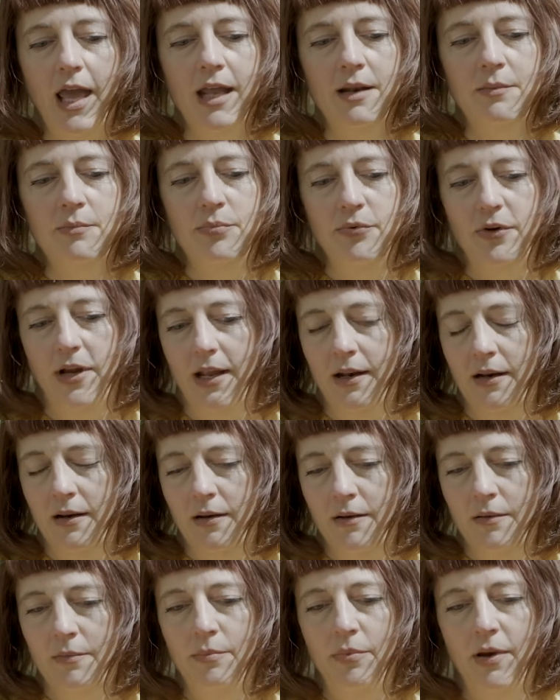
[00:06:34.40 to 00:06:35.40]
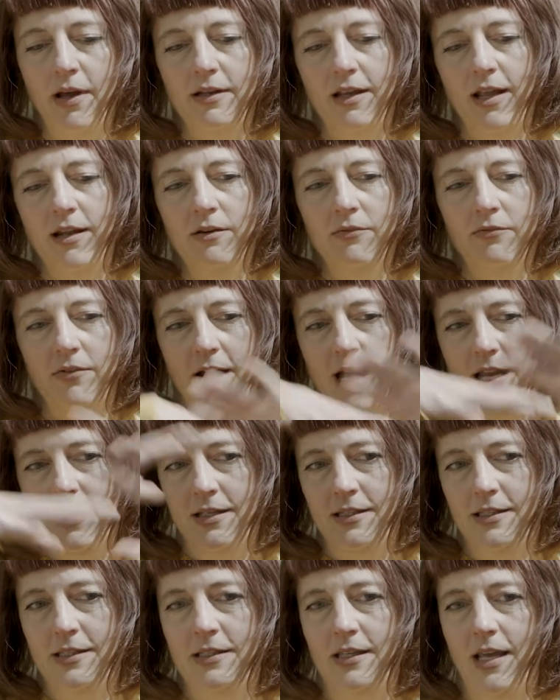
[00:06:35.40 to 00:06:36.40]
Britain, but in the
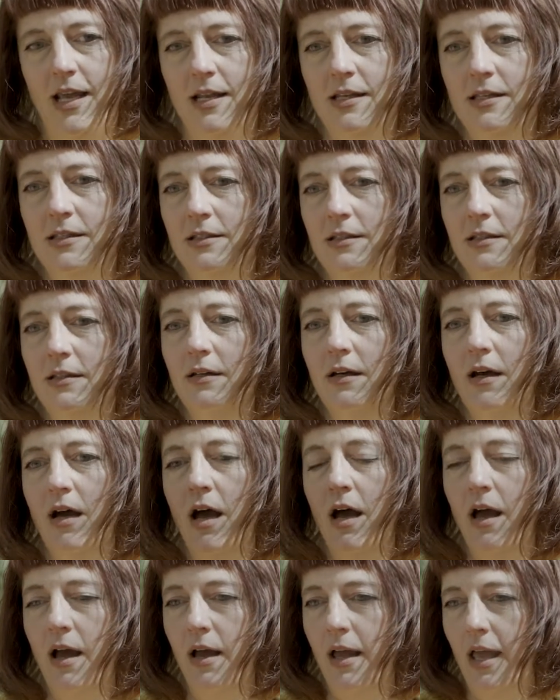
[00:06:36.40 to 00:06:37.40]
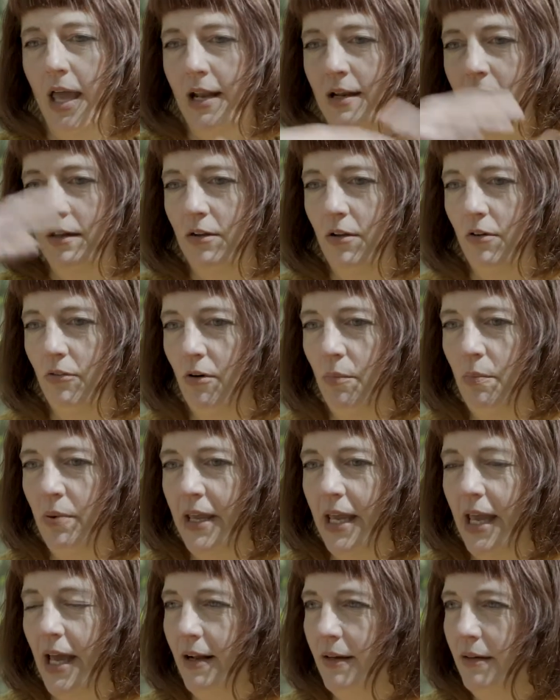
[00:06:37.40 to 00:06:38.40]
widest sense in a
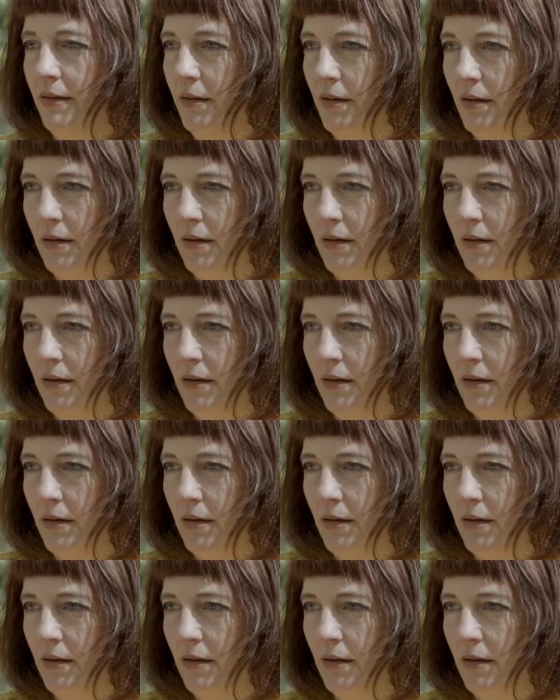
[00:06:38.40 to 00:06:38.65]
European